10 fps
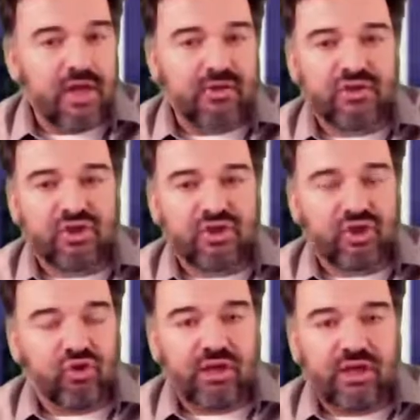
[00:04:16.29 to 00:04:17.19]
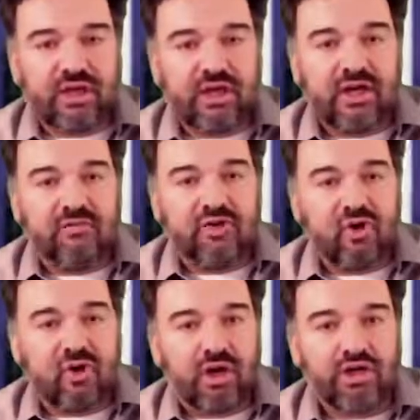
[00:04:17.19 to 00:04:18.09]
they're still going to get enough
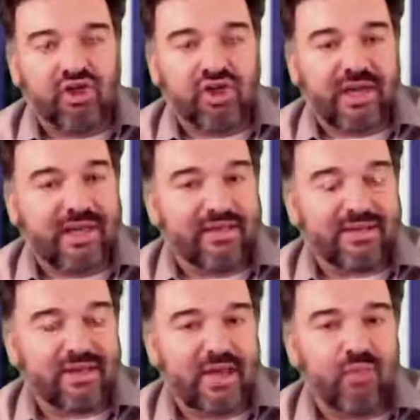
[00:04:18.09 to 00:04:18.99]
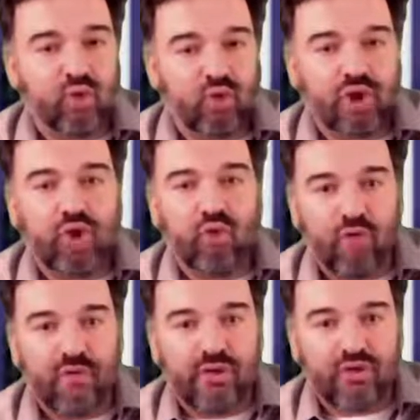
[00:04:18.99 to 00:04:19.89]
yardage, and this game will go
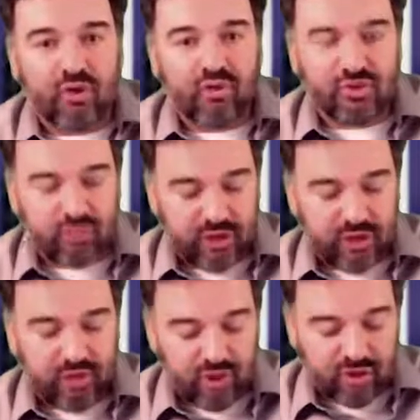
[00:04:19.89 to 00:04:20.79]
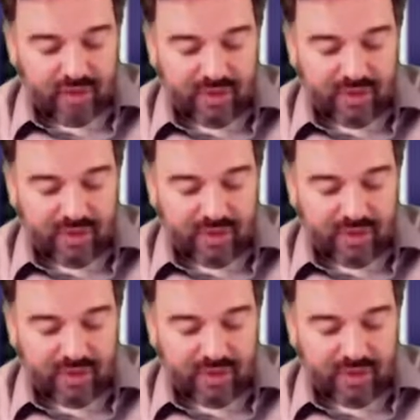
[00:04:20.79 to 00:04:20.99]
over the total. So we agree on